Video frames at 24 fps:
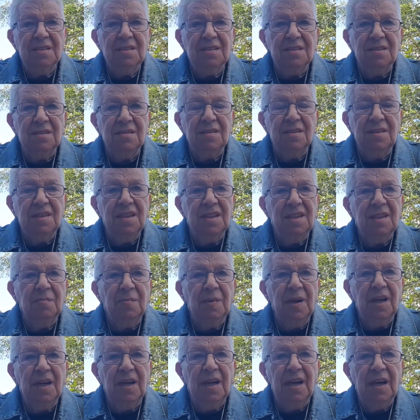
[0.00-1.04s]
To think
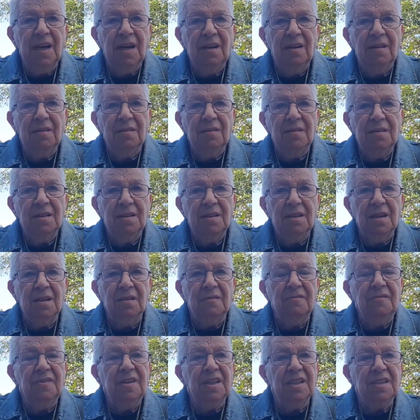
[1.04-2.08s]
about how a
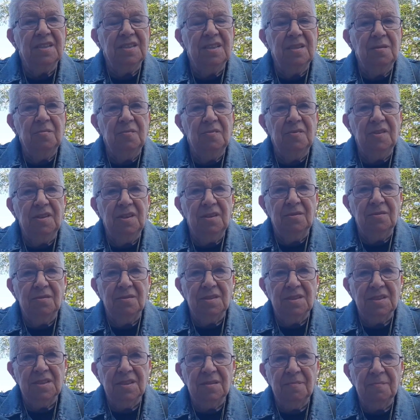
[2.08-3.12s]
victim
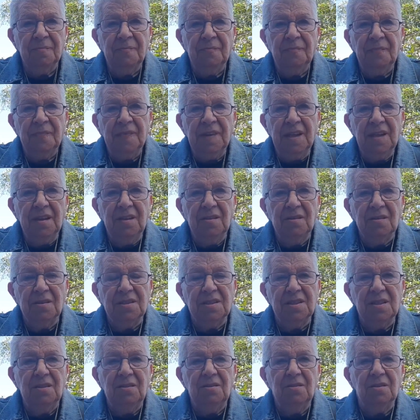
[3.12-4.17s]
feels, not
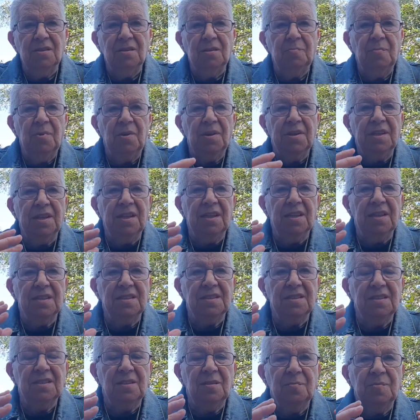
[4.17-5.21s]
to look upon it
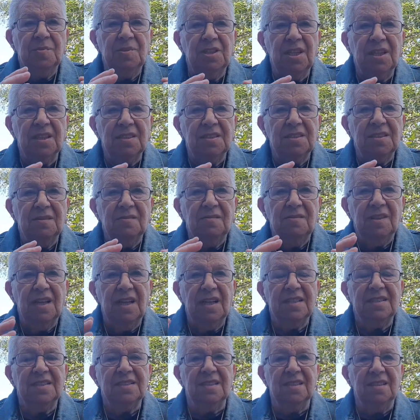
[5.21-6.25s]
as an objective
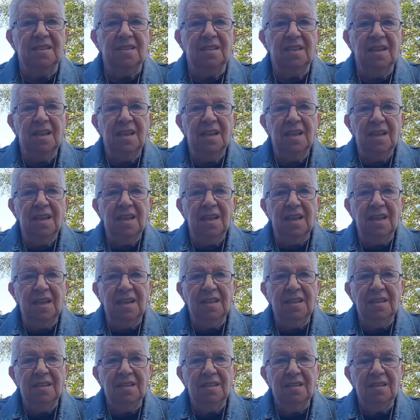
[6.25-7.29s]
lesson
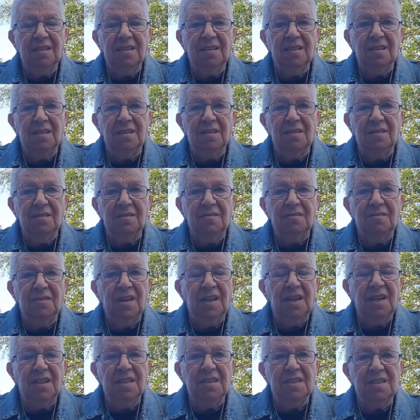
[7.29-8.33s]
in
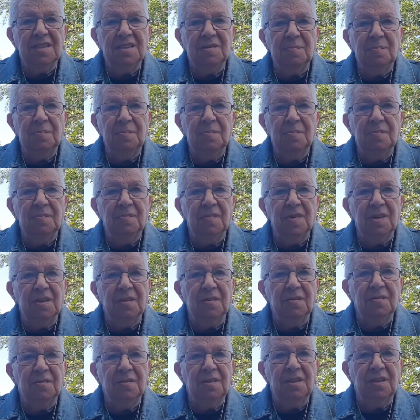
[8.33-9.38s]
violence, that
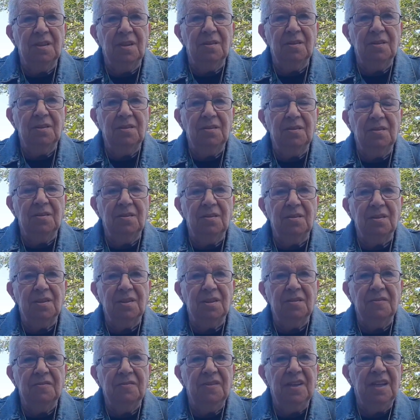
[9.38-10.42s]
you're not going
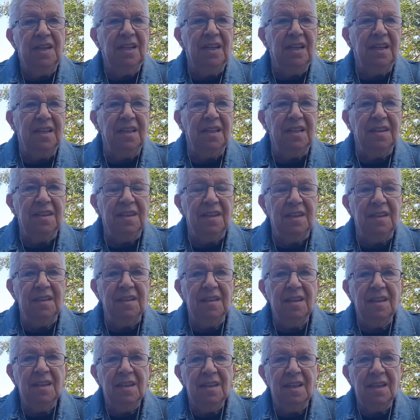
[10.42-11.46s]
to feel anything.
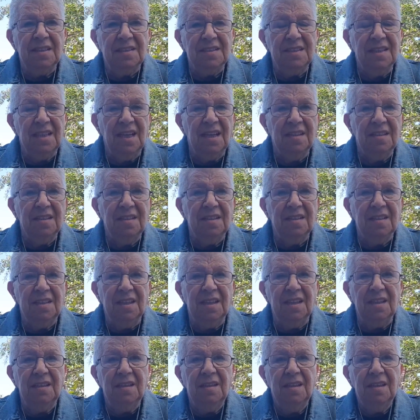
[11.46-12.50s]
That's the other
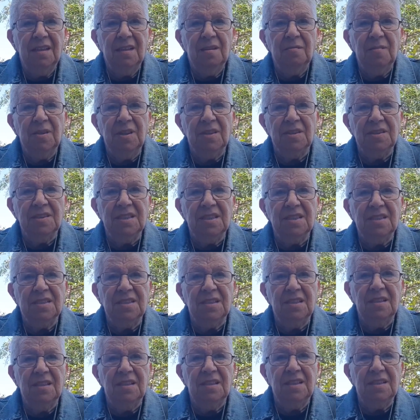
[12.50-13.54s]
thing, because
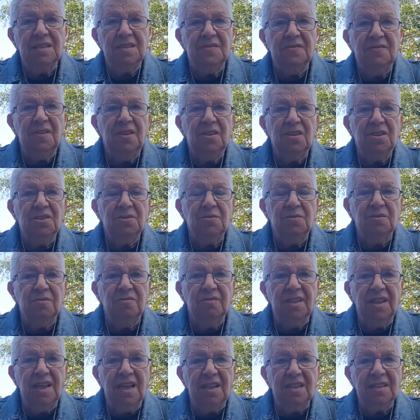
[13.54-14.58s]
it's virtual
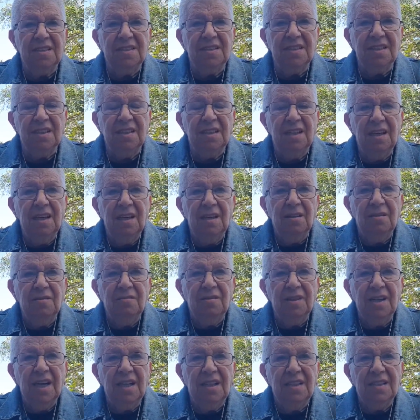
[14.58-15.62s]
reality. The
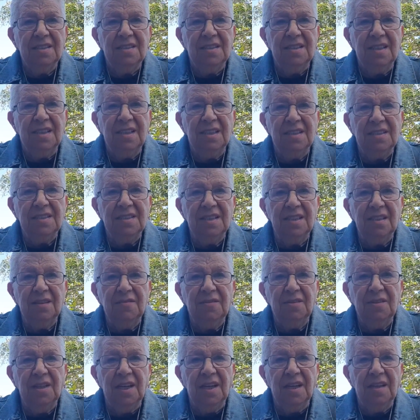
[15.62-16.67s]
reality is that if
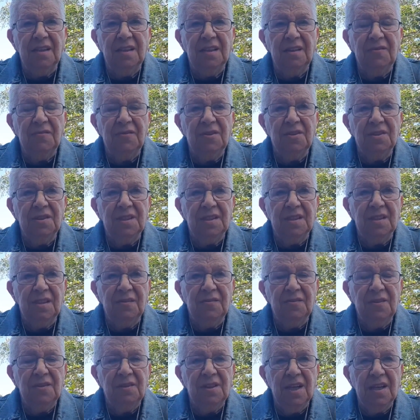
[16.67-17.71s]
you
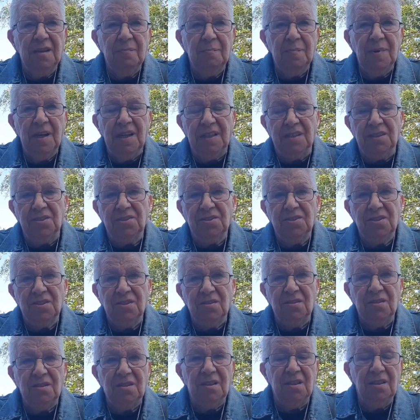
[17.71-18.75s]
get punched
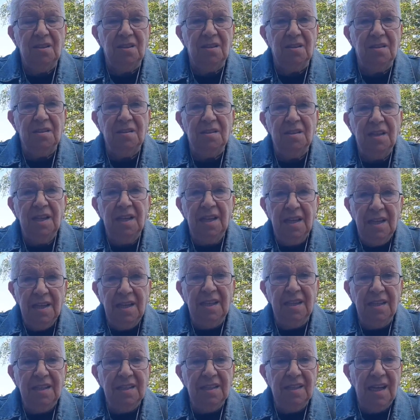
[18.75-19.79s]
or hurt,
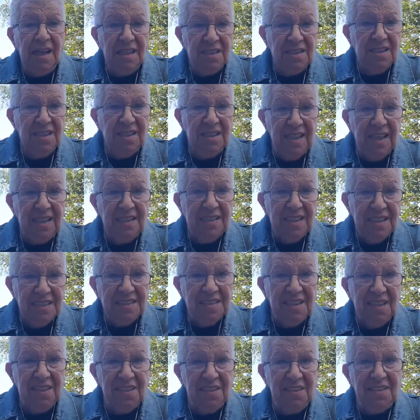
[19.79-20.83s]
it does
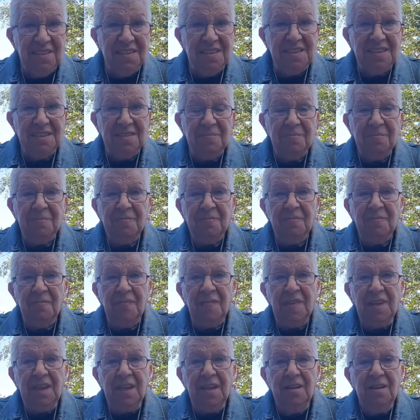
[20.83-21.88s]
hurt.
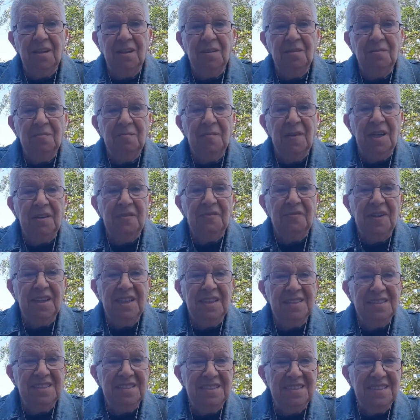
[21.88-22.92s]
My
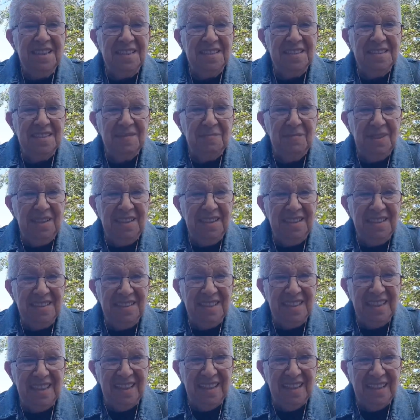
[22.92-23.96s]
face is testimony to
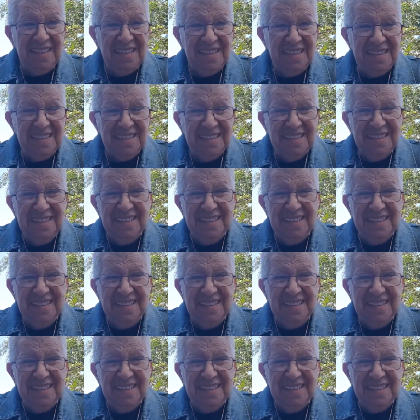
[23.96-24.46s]
that.